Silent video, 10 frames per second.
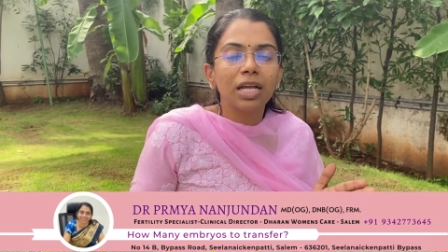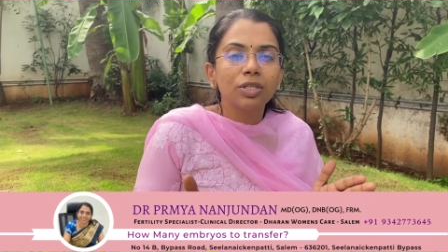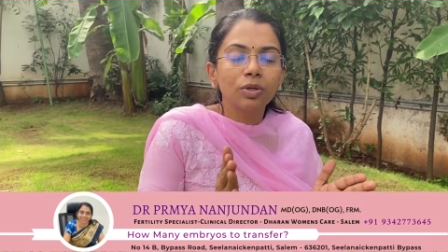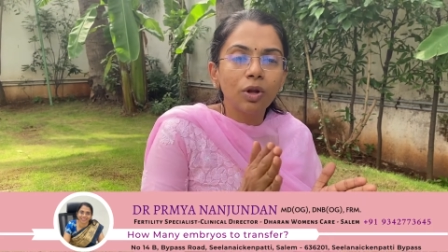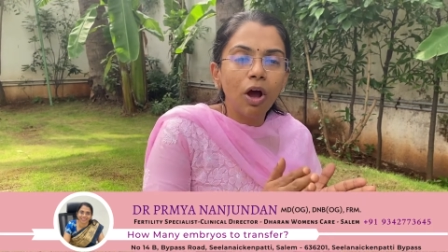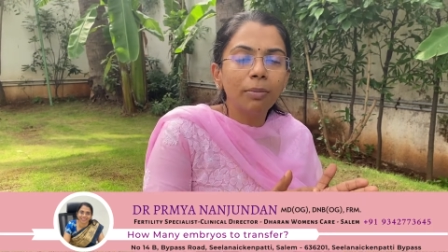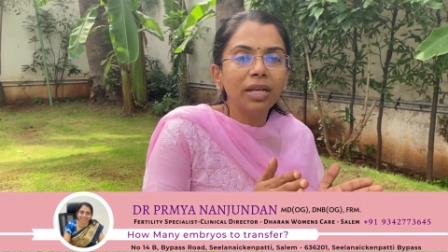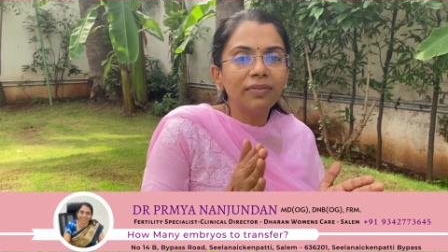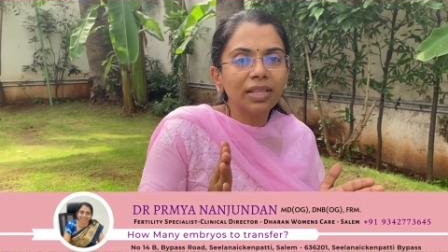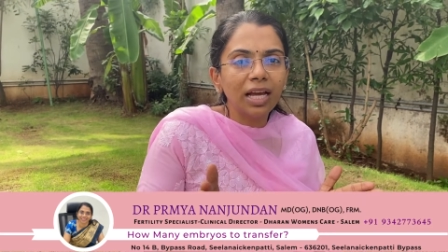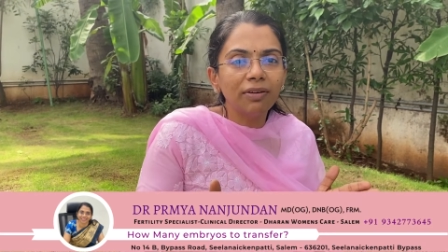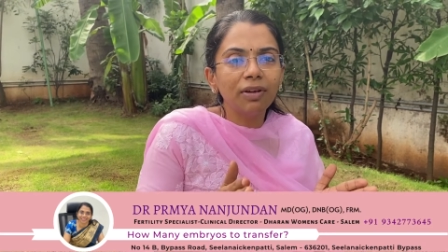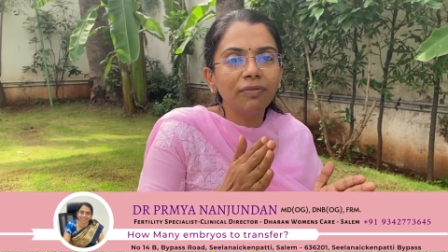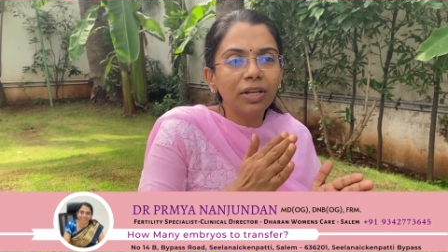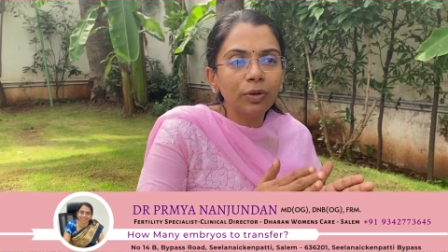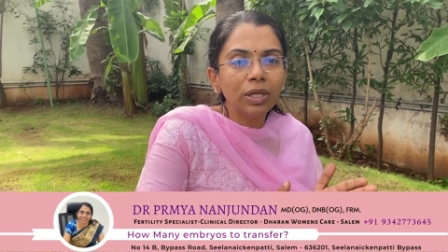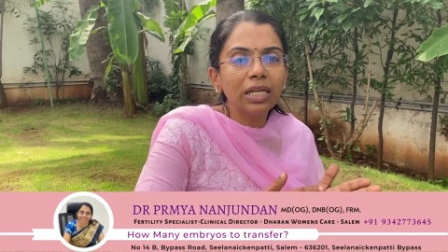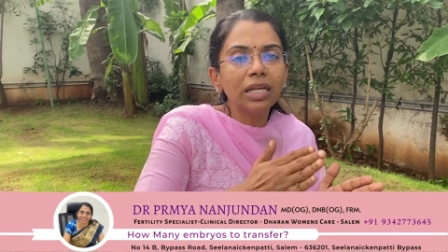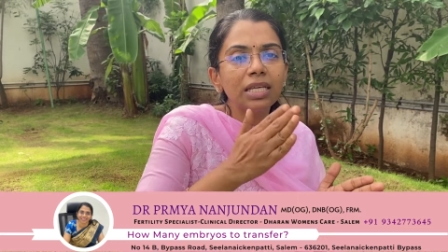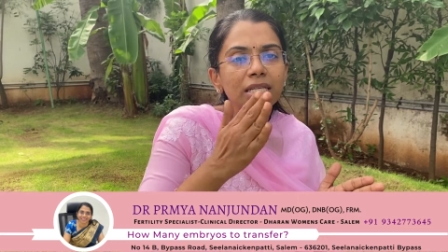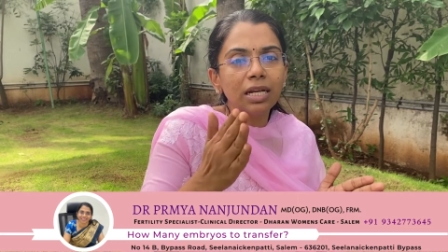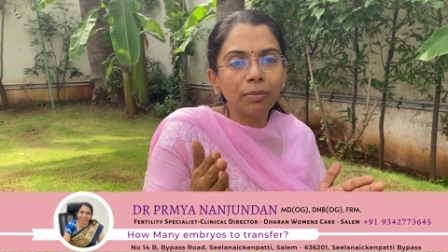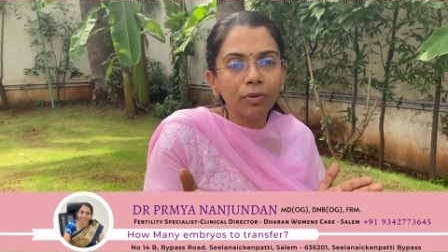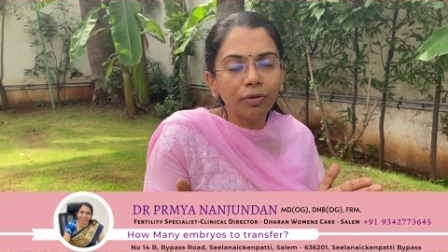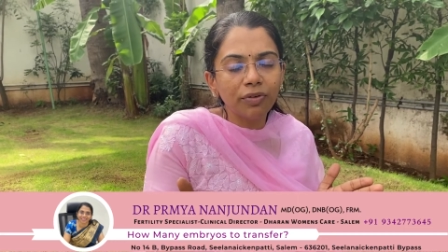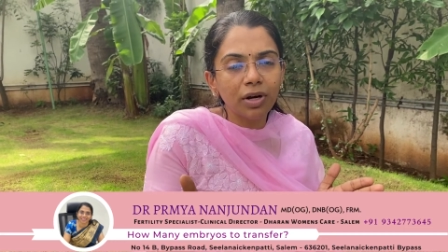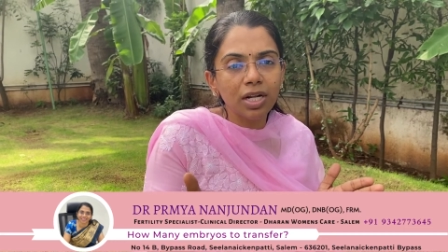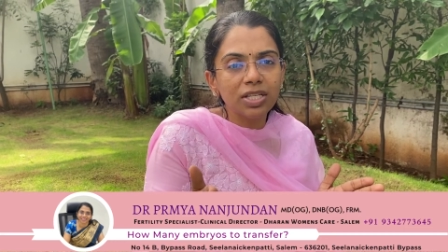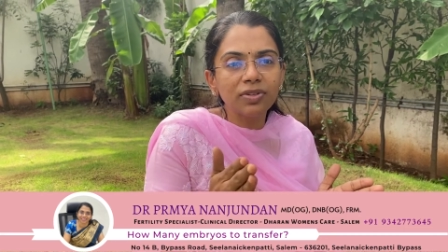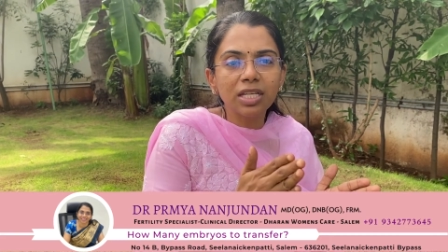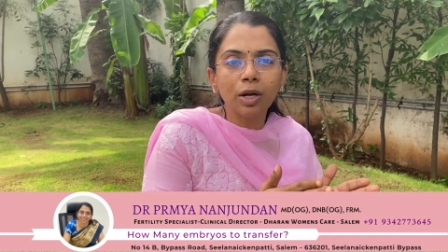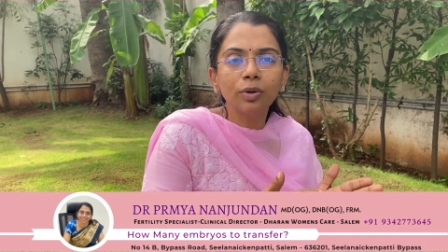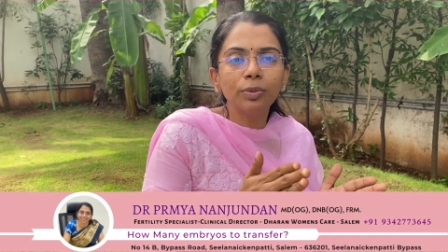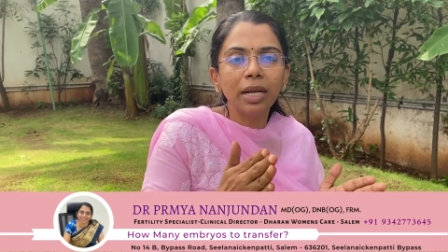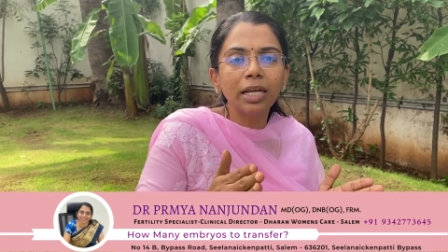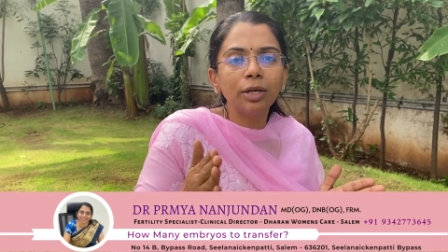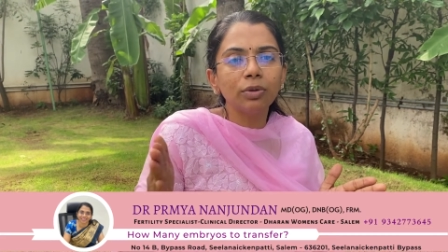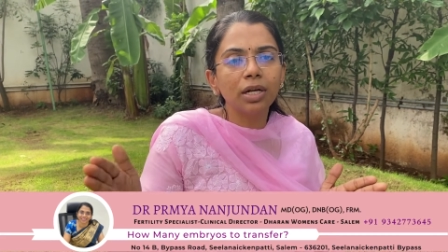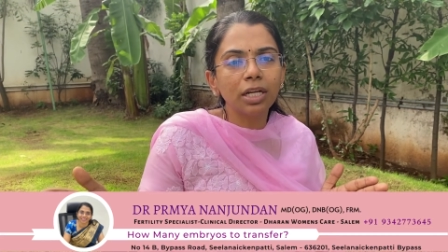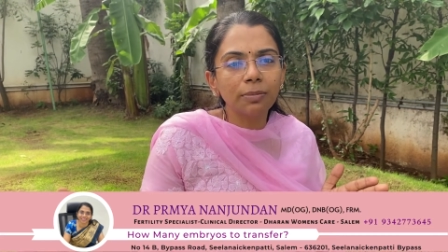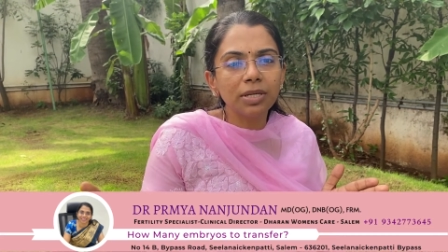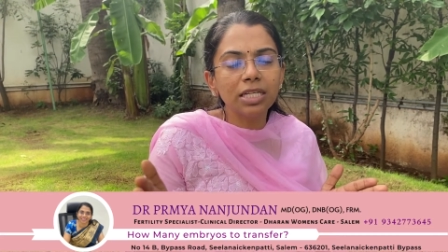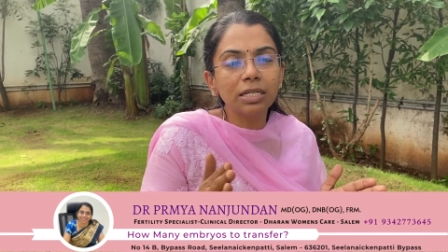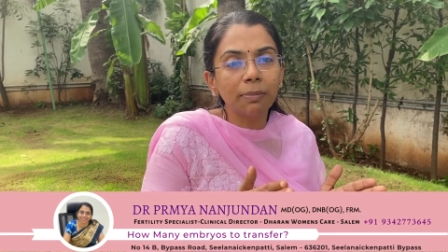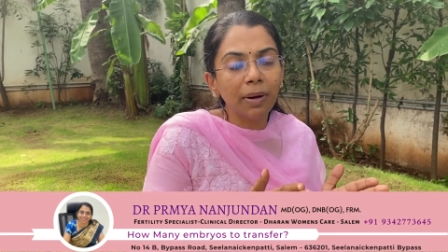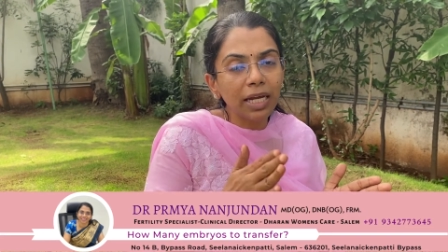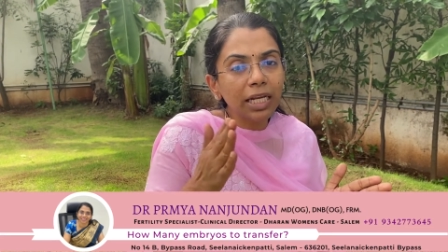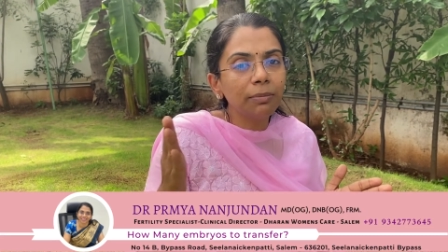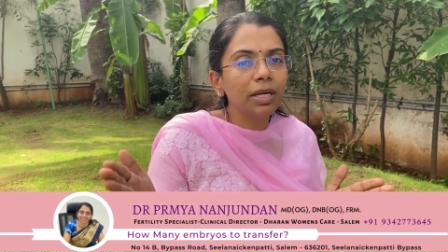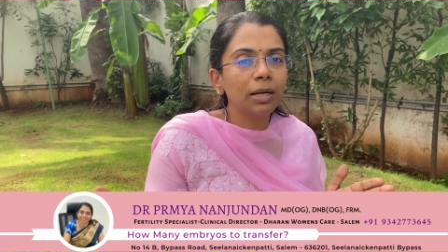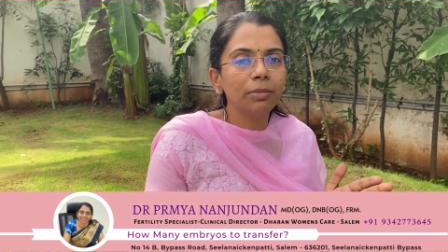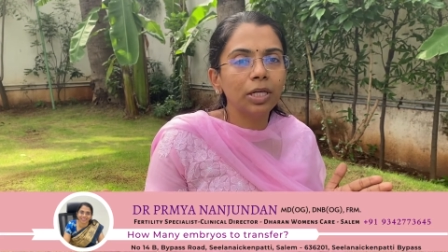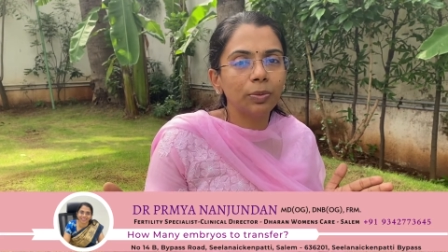So normally with IVF when you increase the number of transfers around 20 to 30% might become